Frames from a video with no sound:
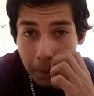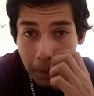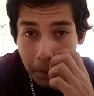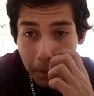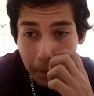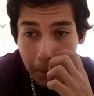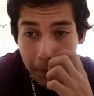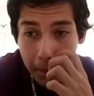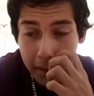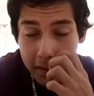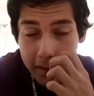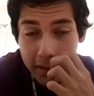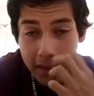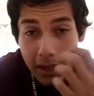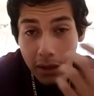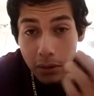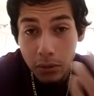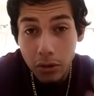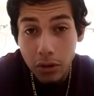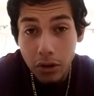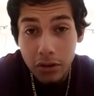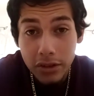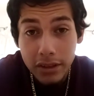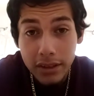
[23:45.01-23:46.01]
They say they
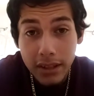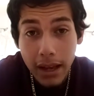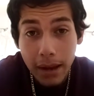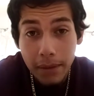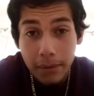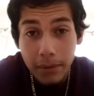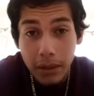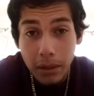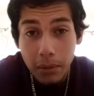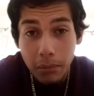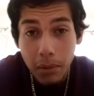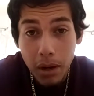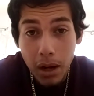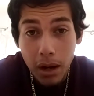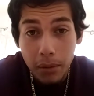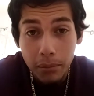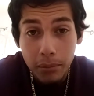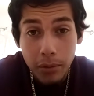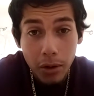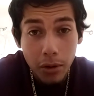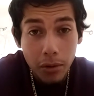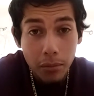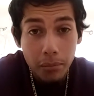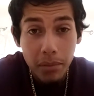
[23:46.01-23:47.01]
were stabbing them
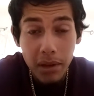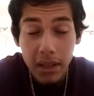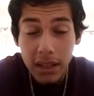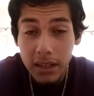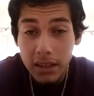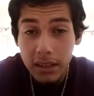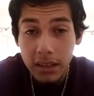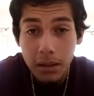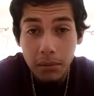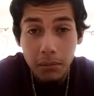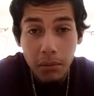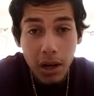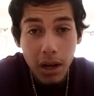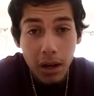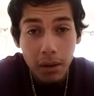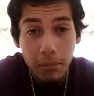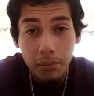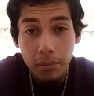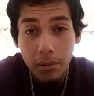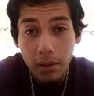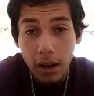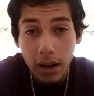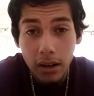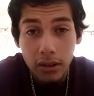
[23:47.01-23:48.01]
up. They were beating them
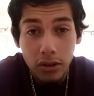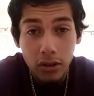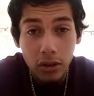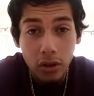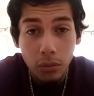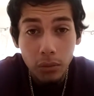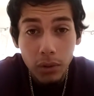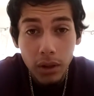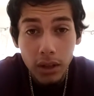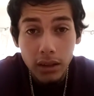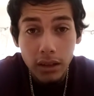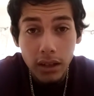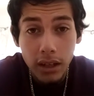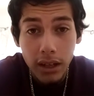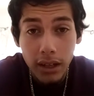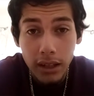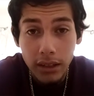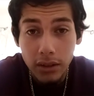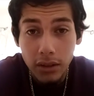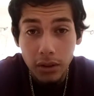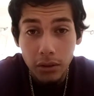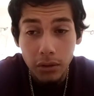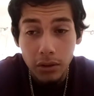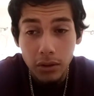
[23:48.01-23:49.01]
up, but I don't know what the
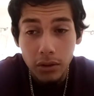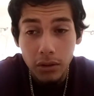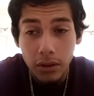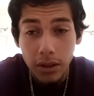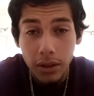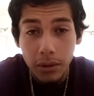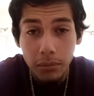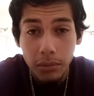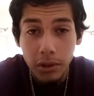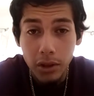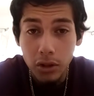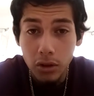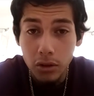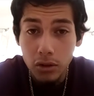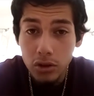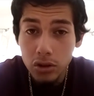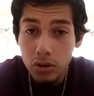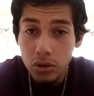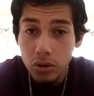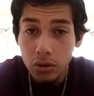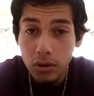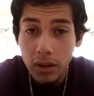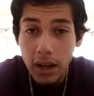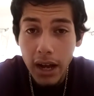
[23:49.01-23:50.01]
heck they were doing. But there was
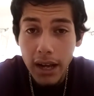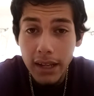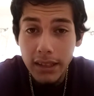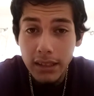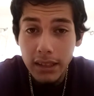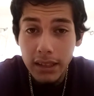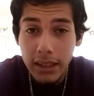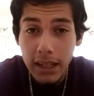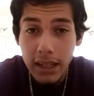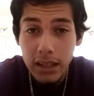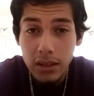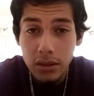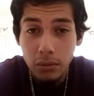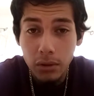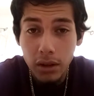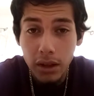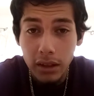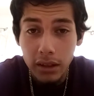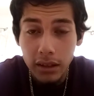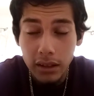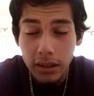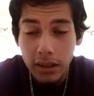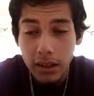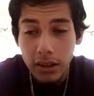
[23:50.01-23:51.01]
2 guys against
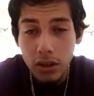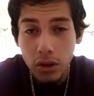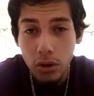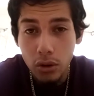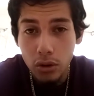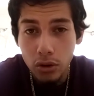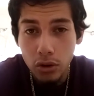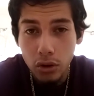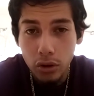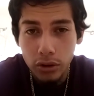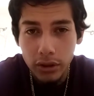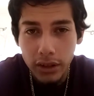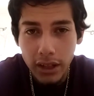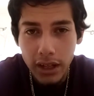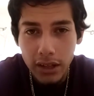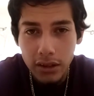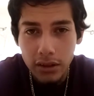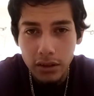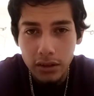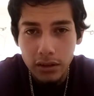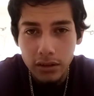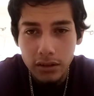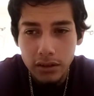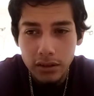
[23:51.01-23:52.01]
1, and they were
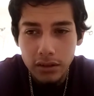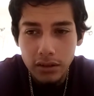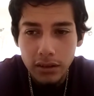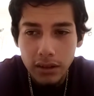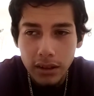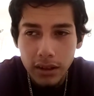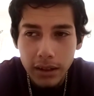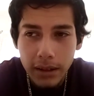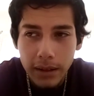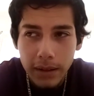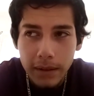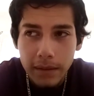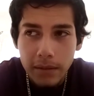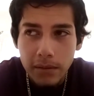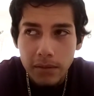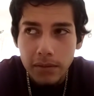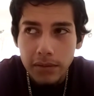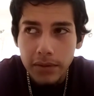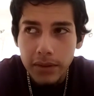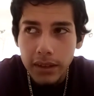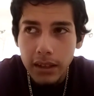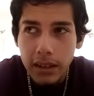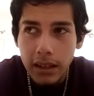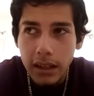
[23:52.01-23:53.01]
Norteños.
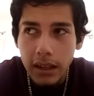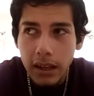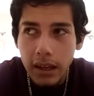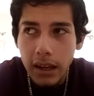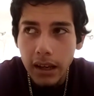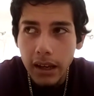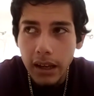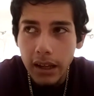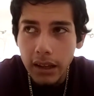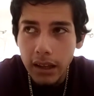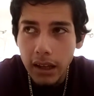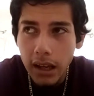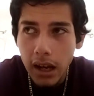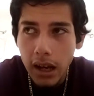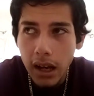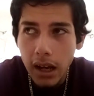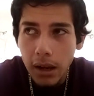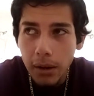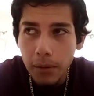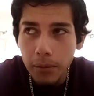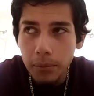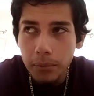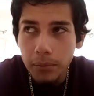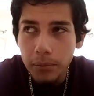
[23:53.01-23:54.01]
And
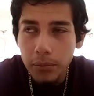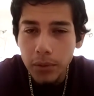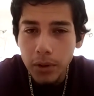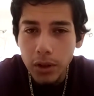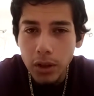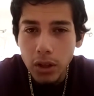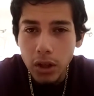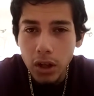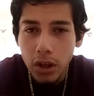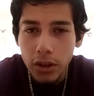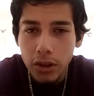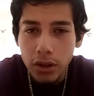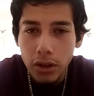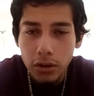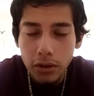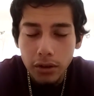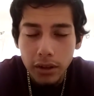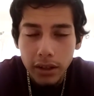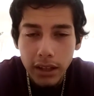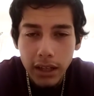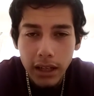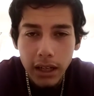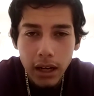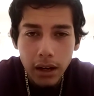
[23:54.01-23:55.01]

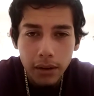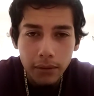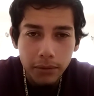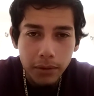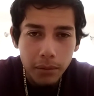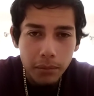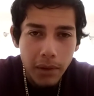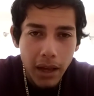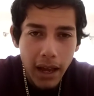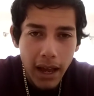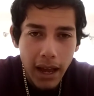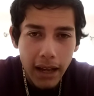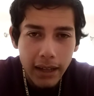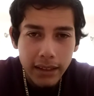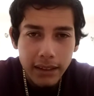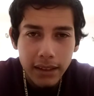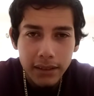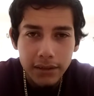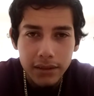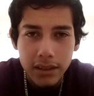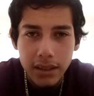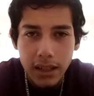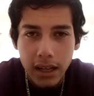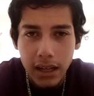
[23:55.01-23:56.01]
they come from the
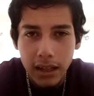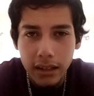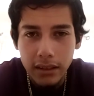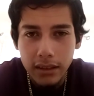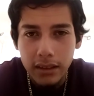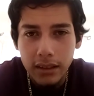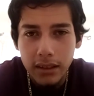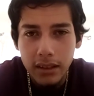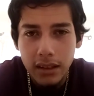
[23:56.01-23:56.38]
active side.